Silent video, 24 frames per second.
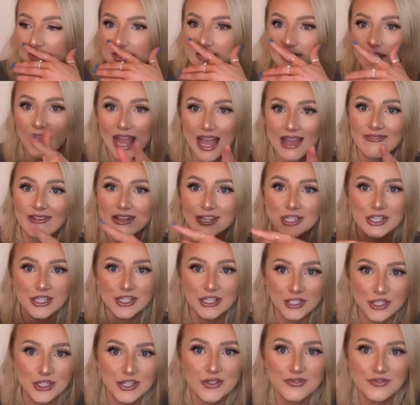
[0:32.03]
I have actually
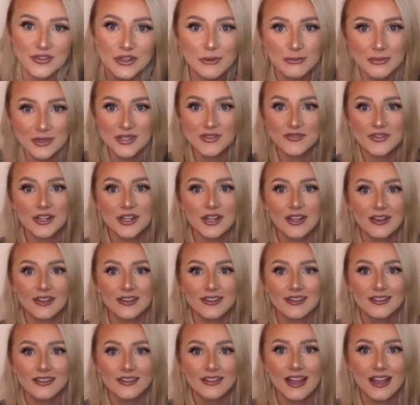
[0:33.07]
just filmed this video